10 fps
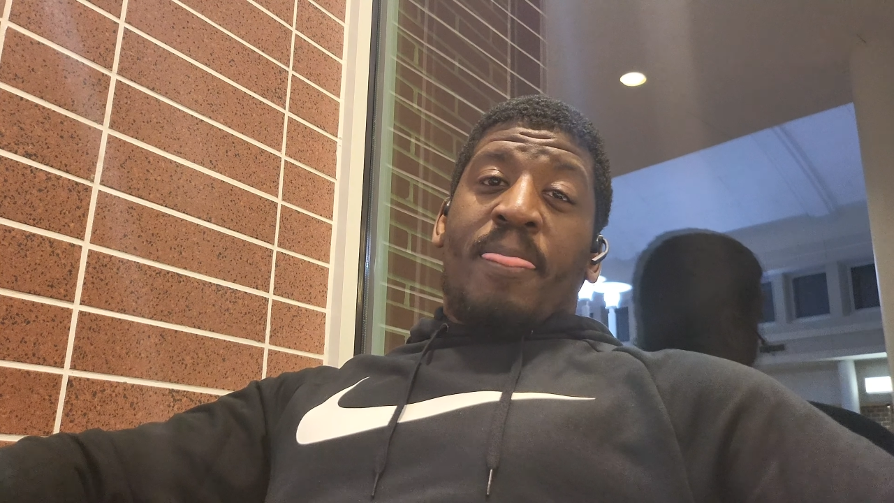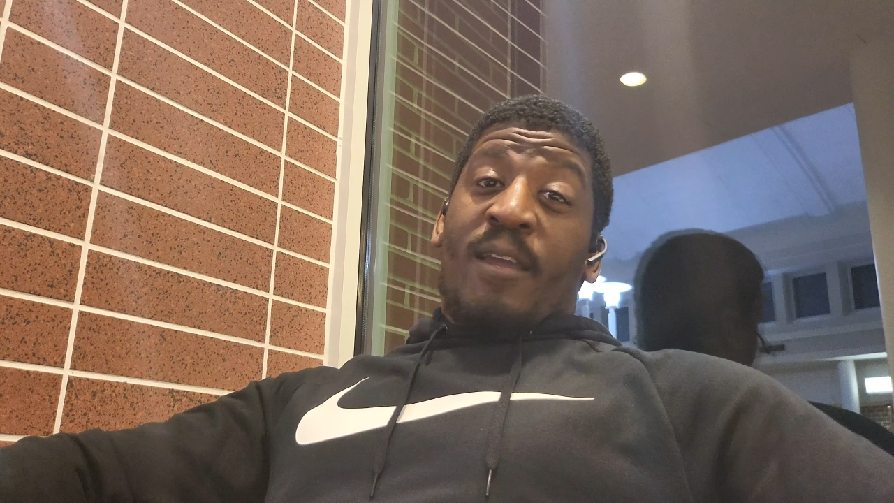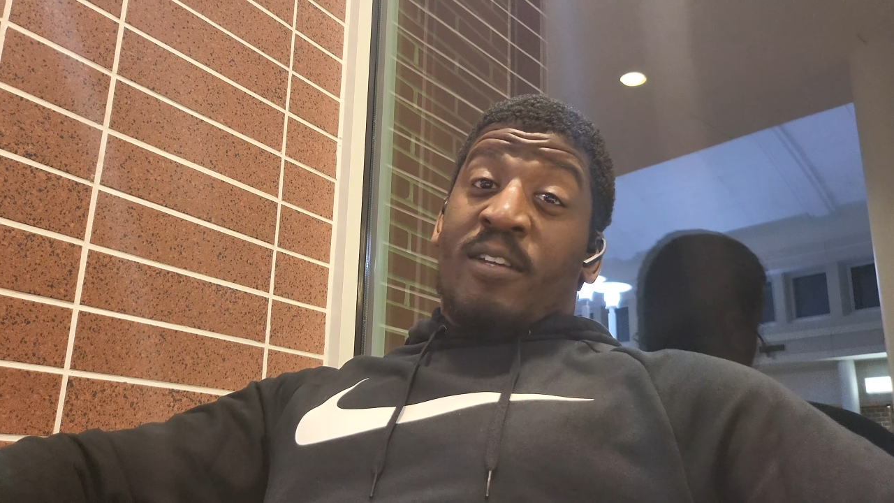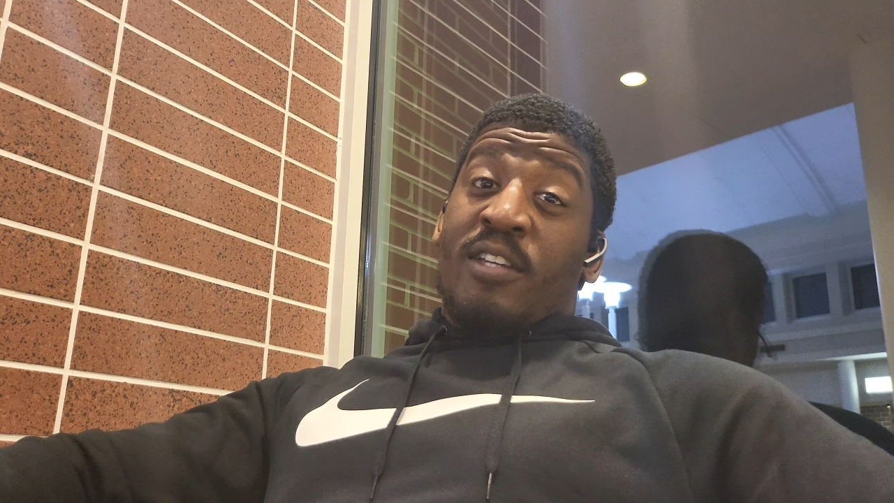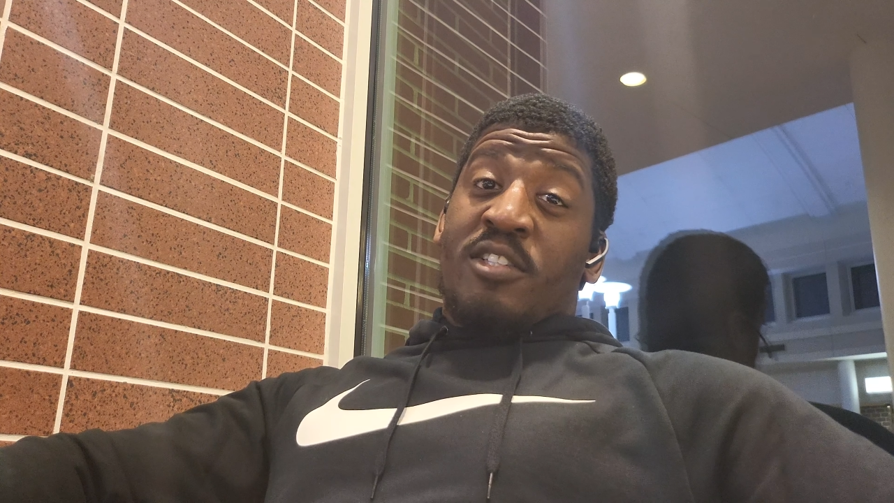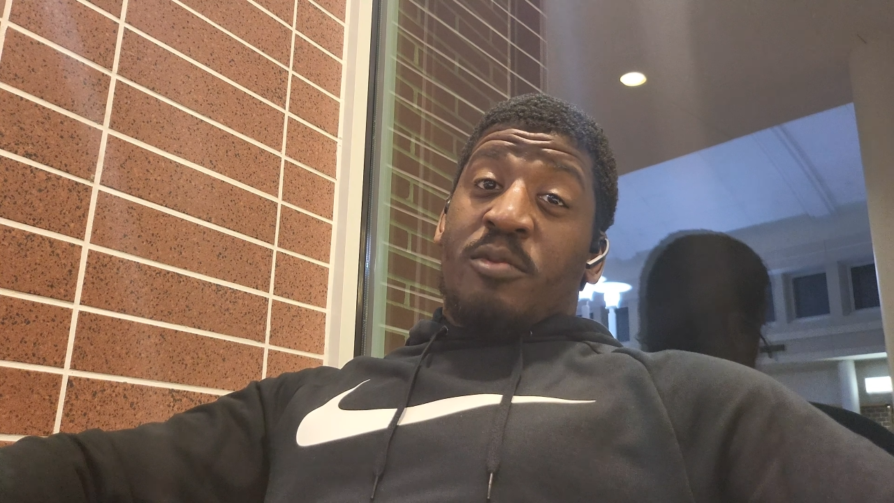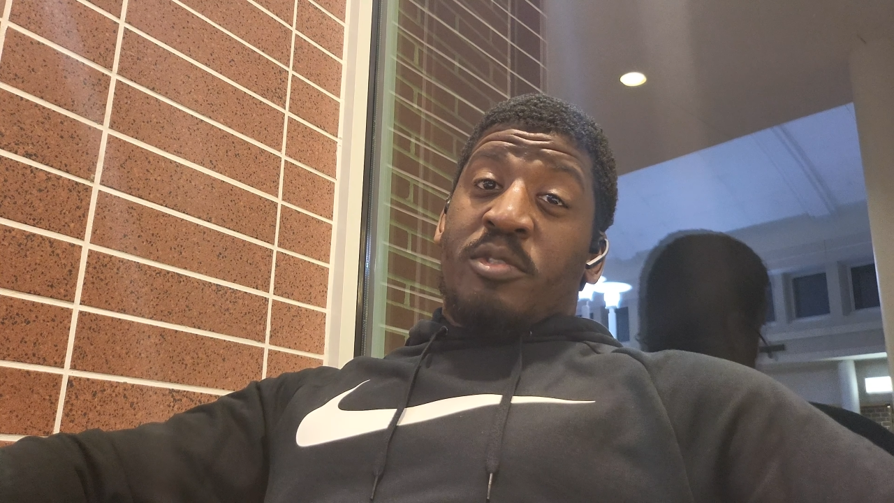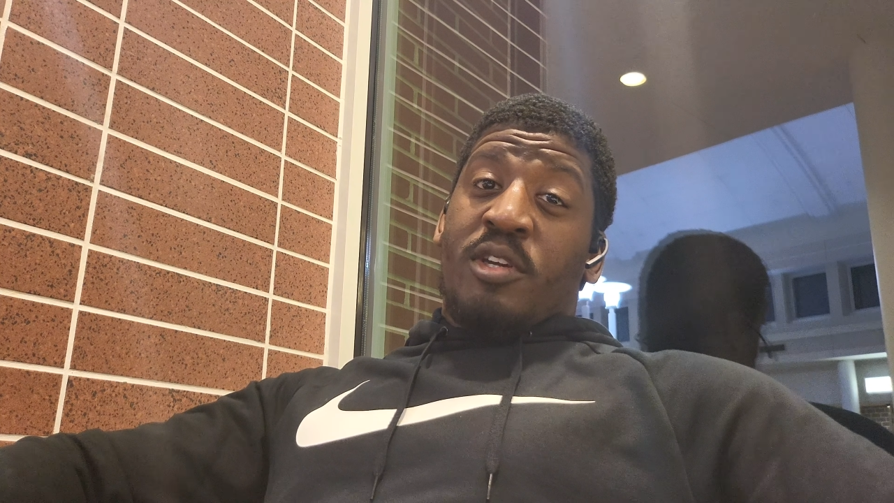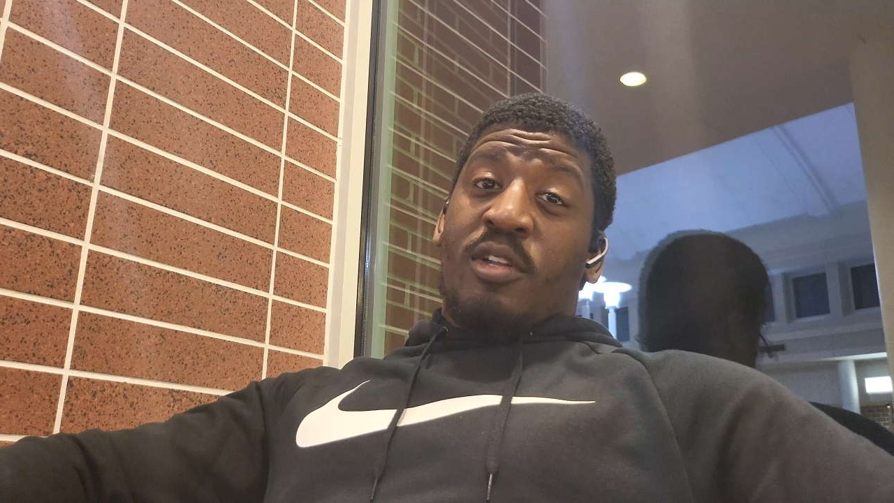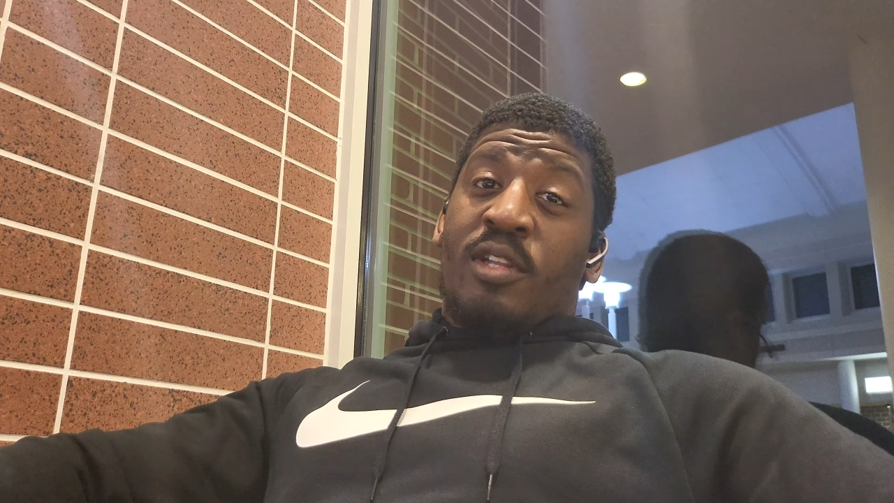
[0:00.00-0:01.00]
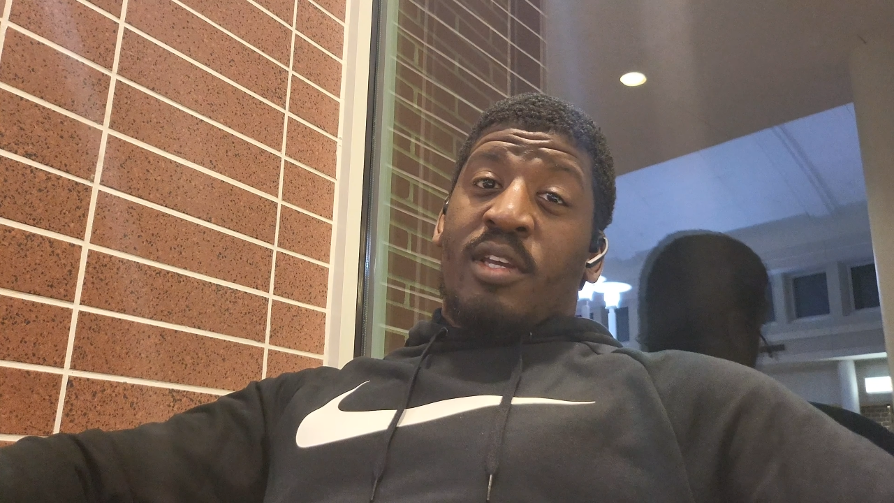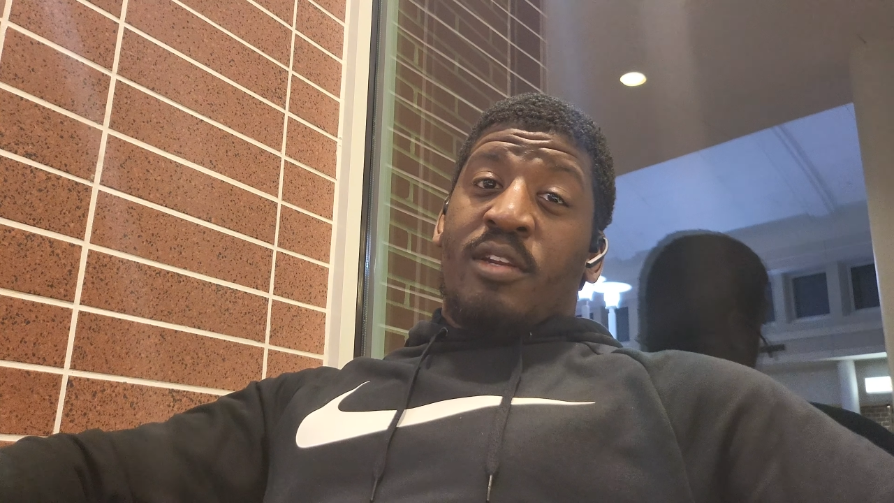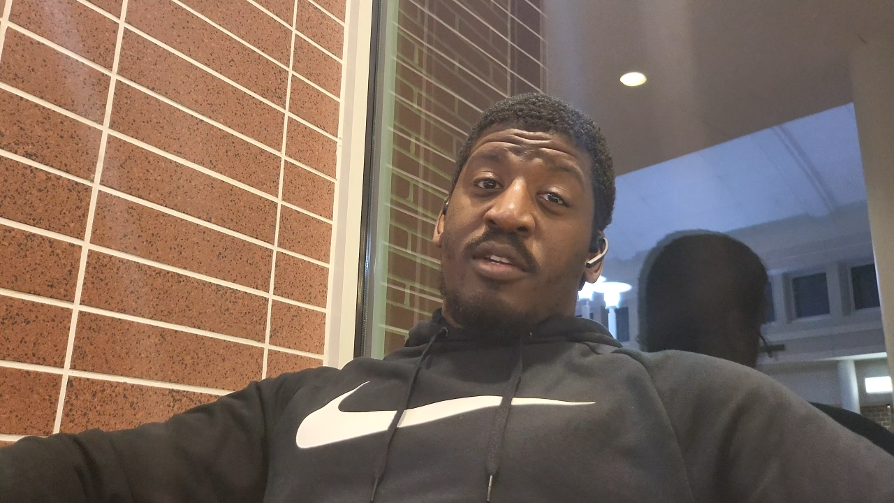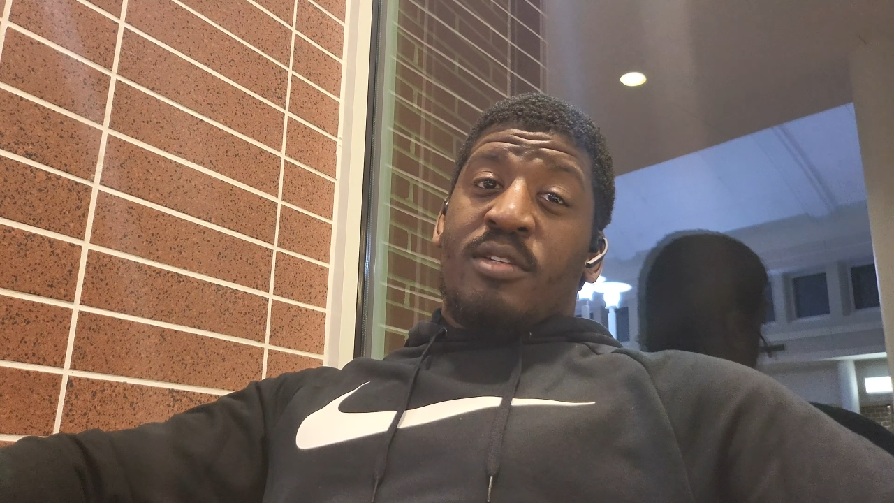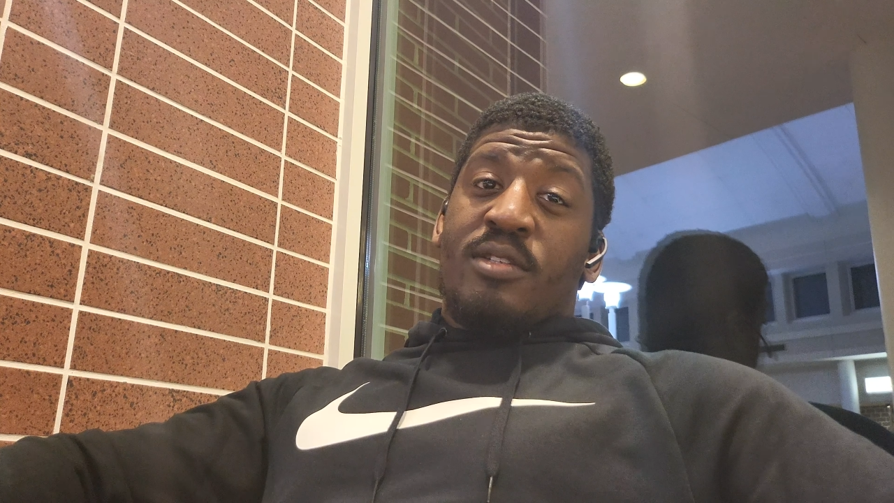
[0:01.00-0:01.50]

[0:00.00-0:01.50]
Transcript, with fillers: I'll catch up with y'all later.